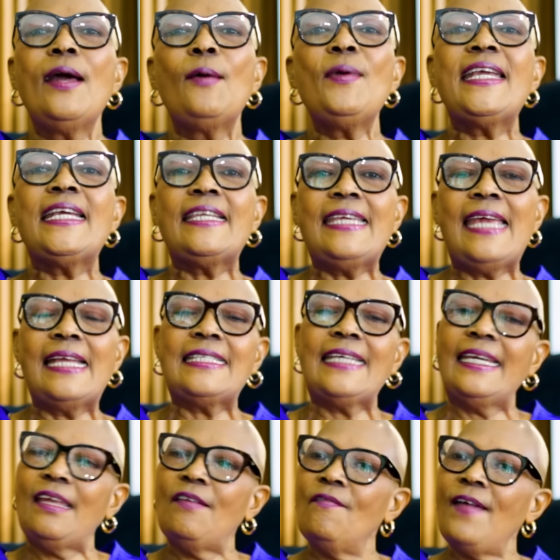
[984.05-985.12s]
we create
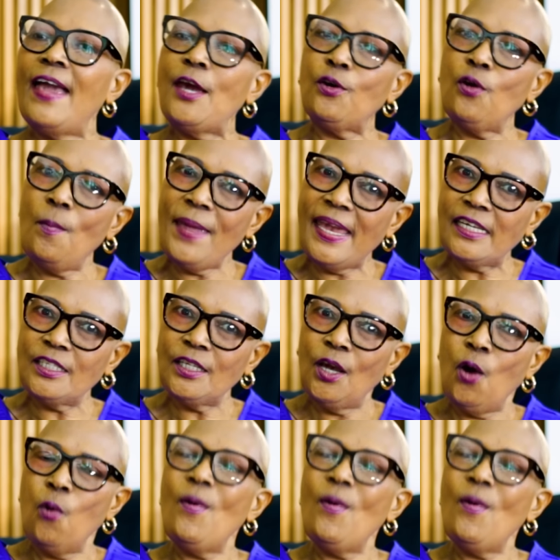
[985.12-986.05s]
an environment